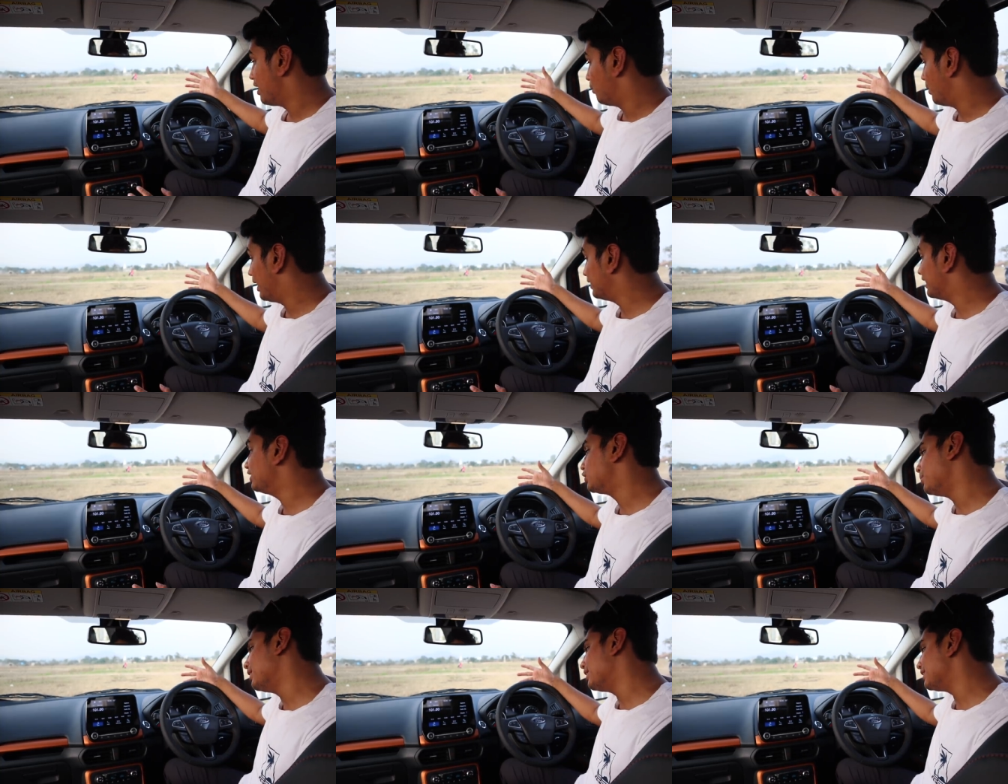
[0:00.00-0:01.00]
Well, the
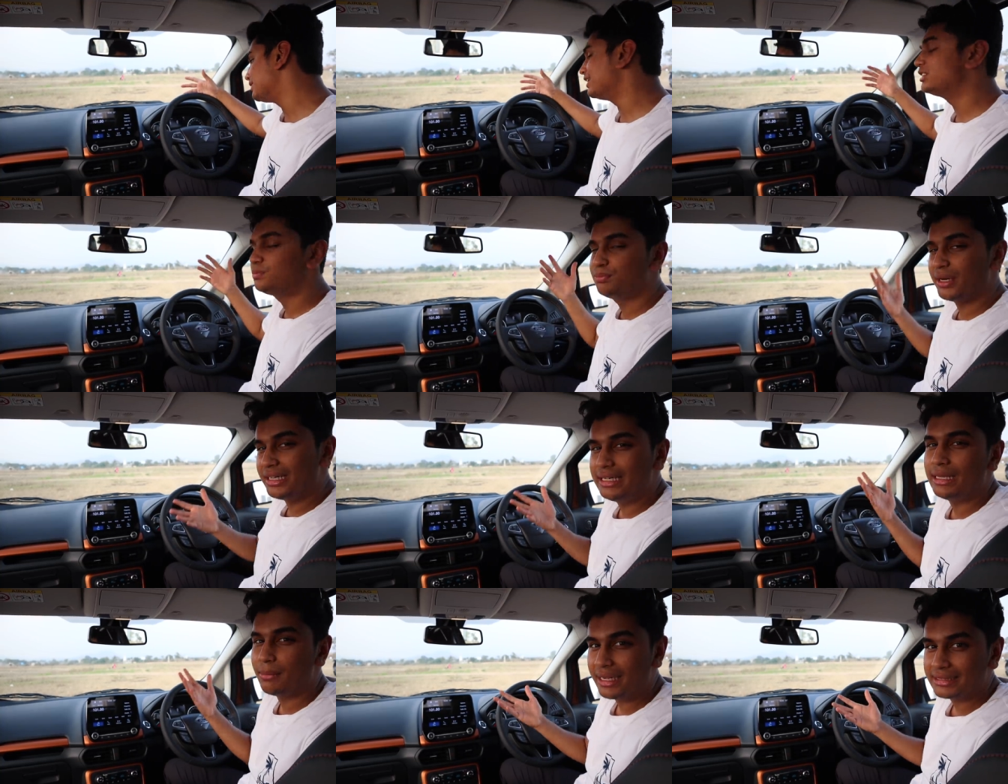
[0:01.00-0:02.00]
instrument cluster is
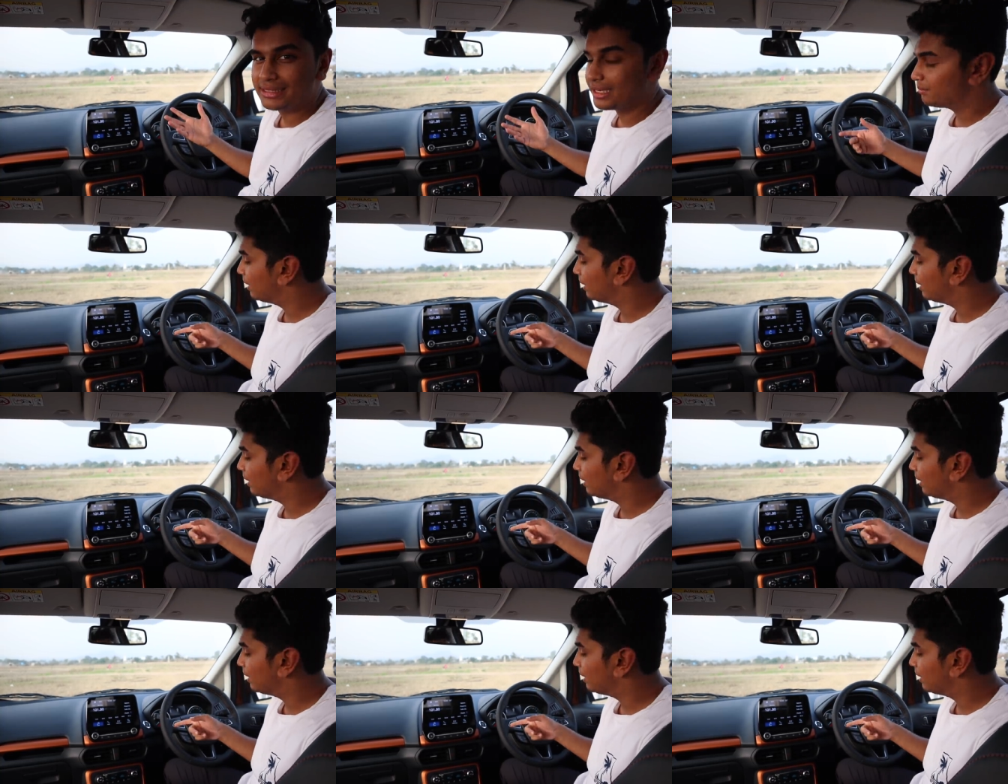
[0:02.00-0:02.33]
pretty basic,